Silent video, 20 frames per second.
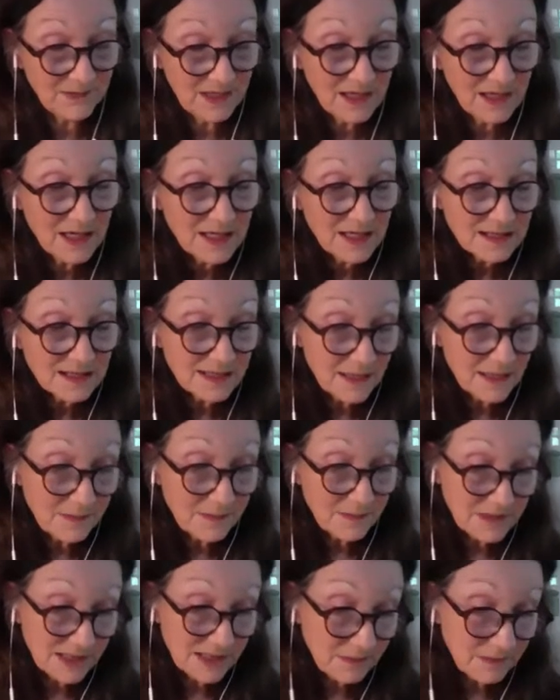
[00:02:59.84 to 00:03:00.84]
Some
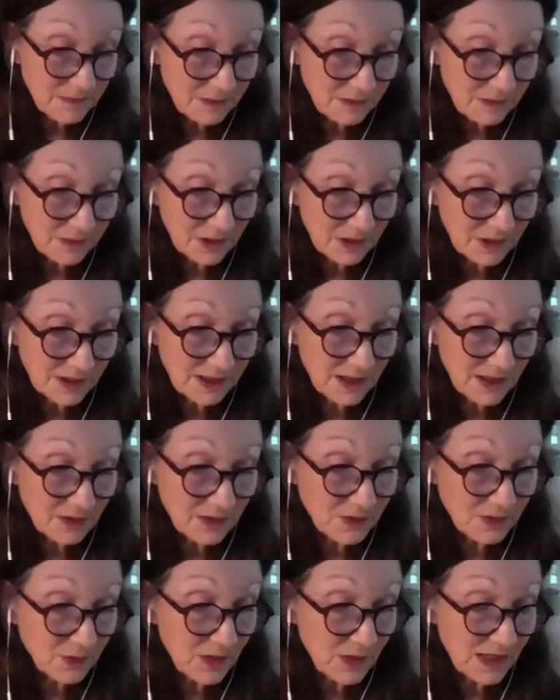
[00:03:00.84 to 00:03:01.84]
seem to
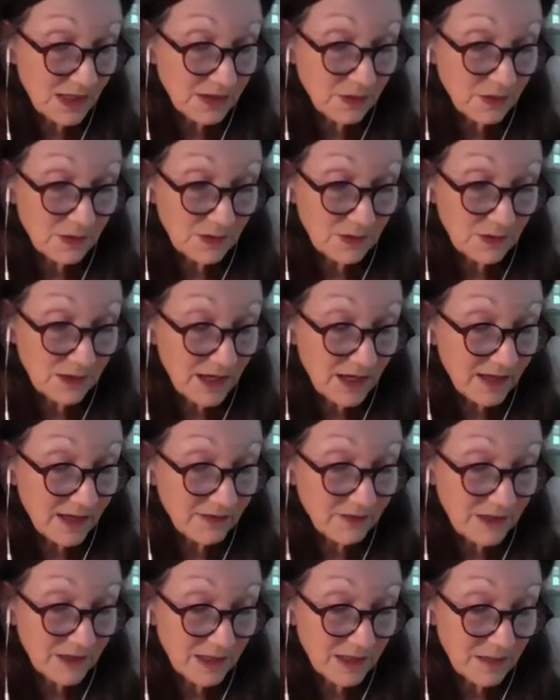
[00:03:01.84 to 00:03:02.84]
bulldoze right through life
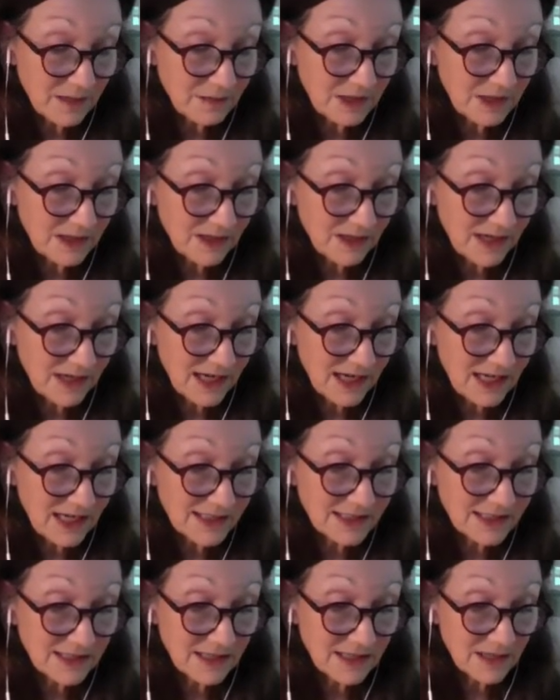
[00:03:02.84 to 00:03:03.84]
and up to their
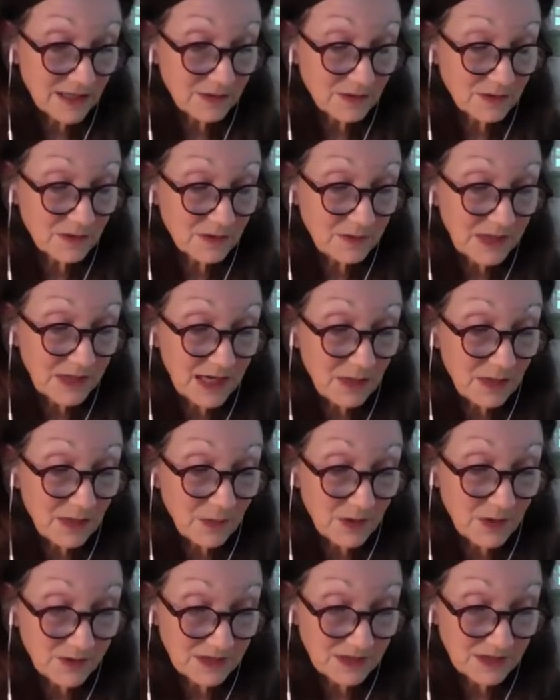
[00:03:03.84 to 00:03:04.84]
headstones, but I
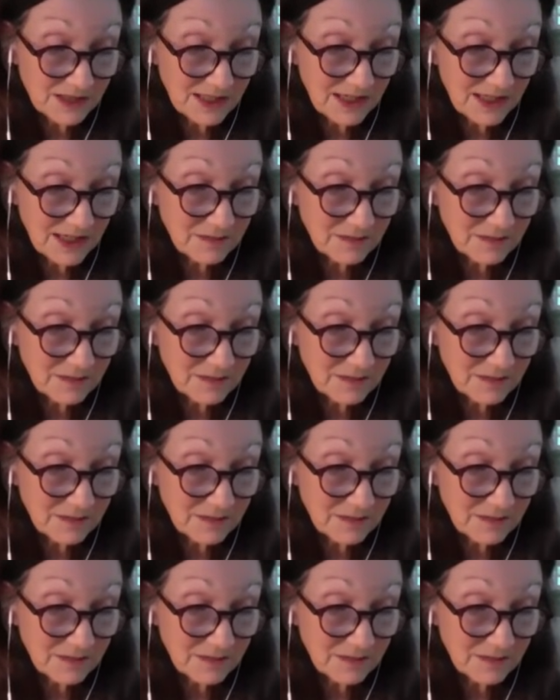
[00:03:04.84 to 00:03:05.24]
want to take my